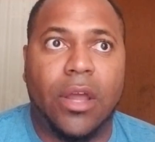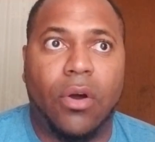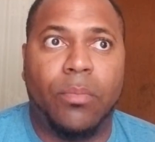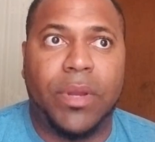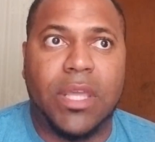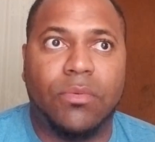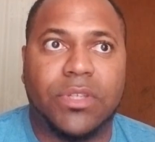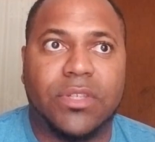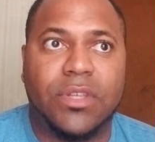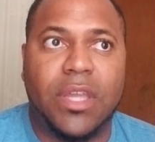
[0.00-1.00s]
but he
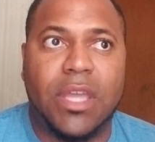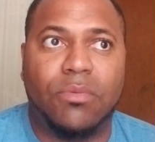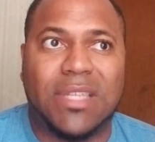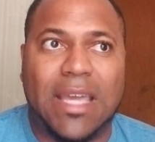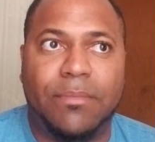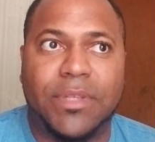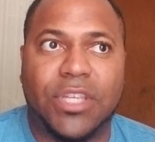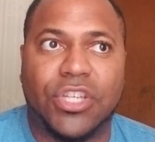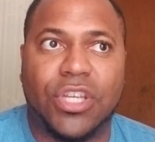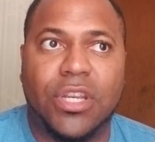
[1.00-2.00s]
was in
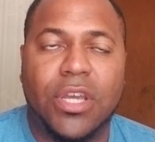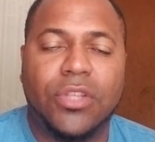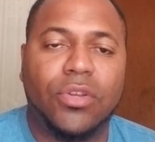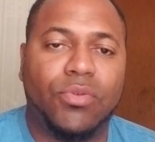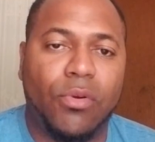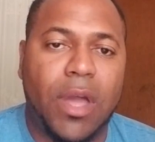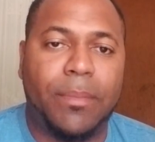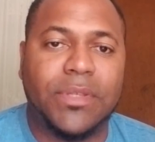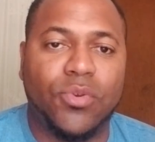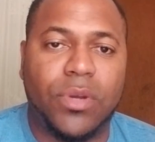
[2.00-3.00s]
position to throw that
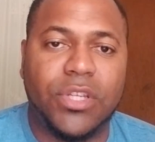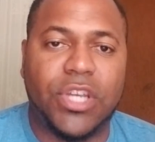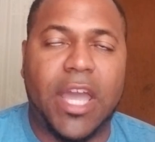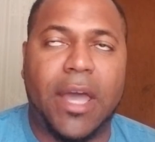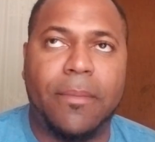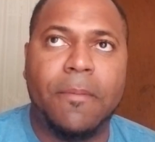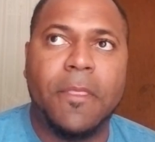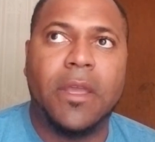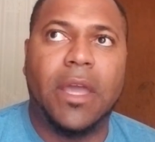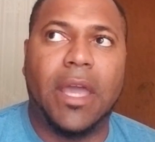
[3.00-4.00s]
bazooka jab
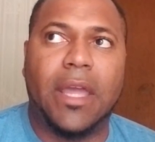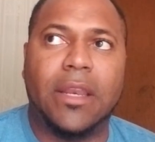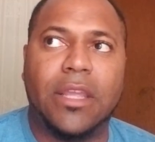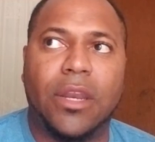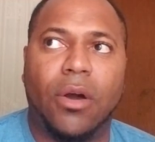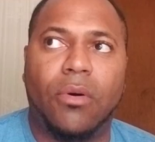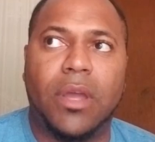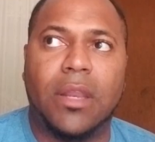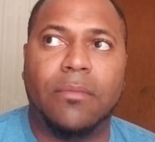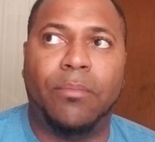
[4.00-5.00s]
and,
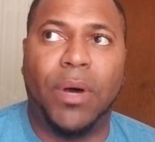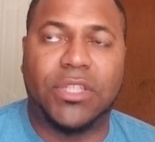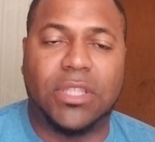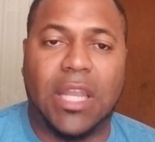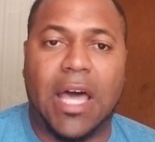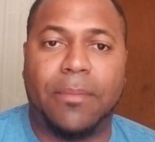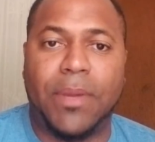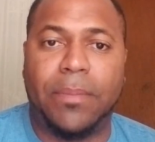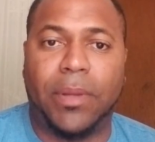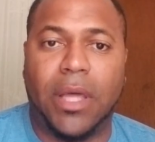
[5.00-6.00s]
and bust a lot of
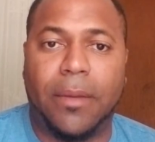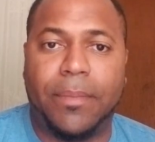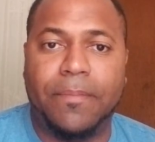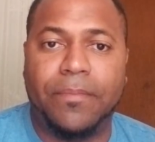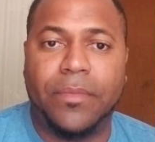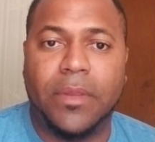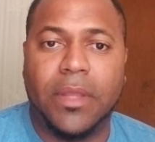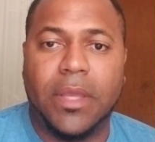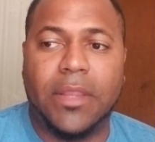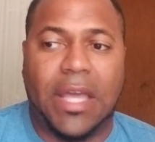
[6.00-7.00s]
people up.
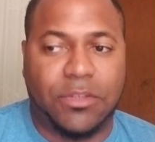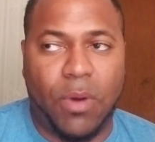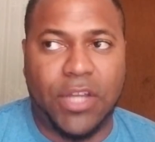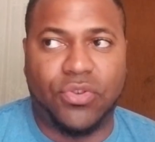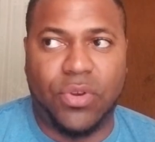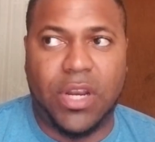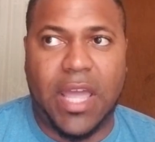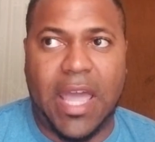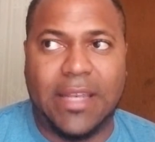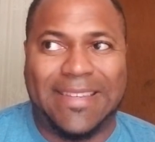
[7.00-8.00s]
And that's why
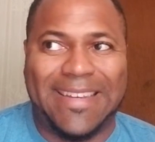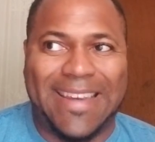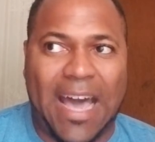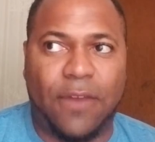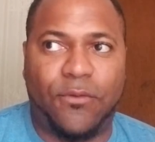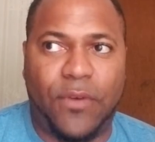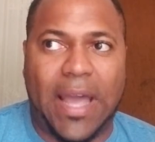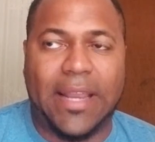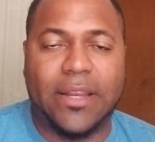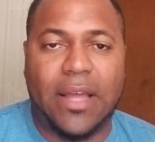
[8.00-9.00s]
Trinidad did not
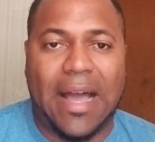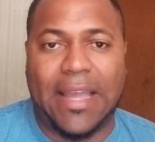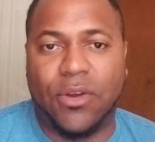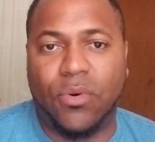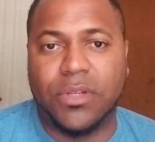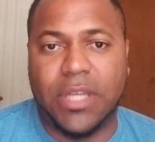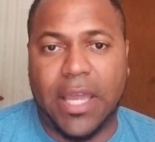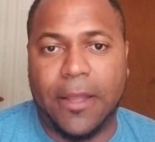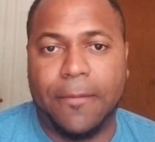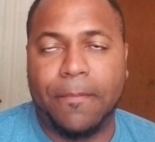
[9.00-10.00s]
fight Ike
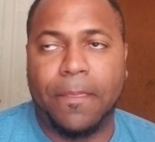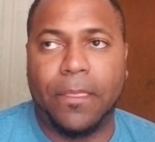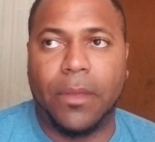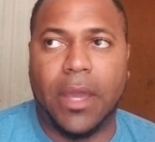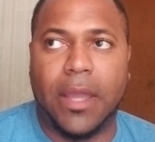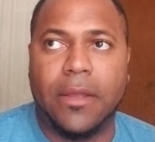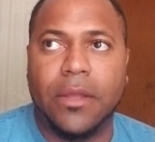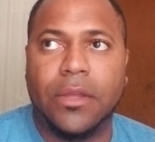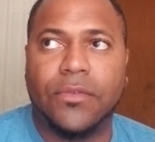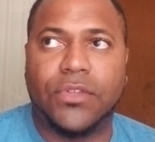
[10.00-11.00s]
Corte. Okay.
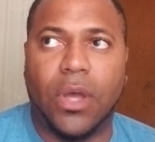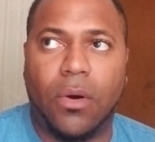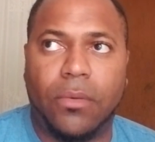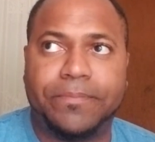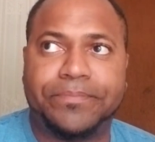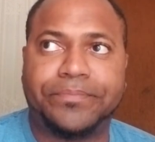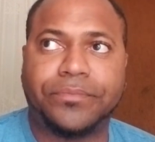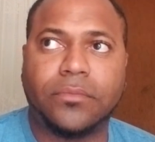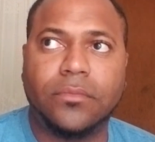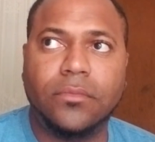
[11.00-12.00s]
So,
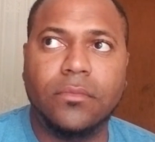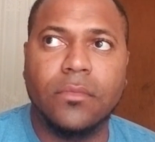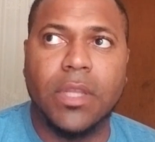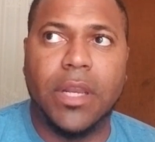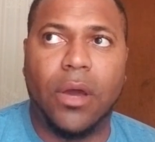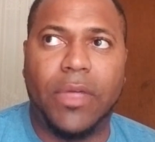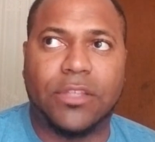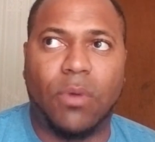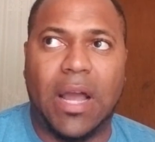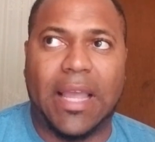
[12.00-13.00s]

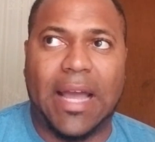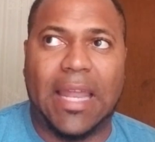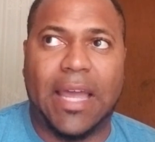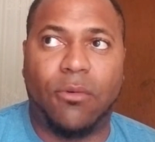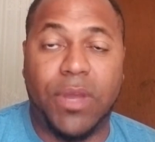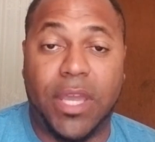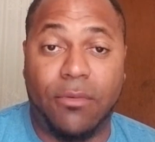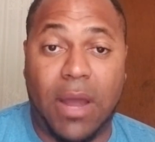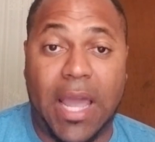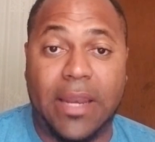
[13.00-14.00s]
that's why a guy like Winky
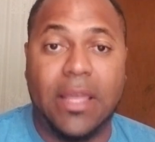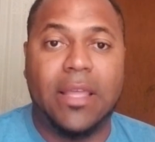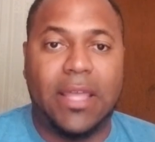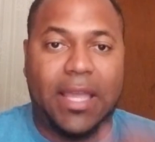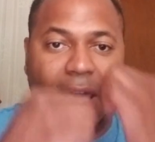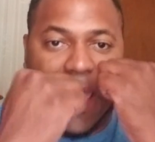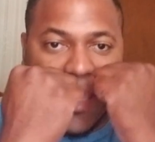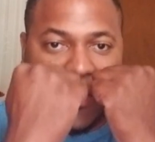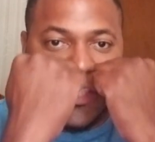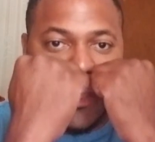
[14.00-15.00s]
Wright, that kind of
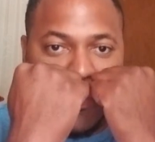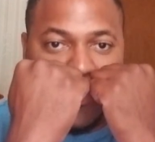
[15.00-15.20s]
has a similar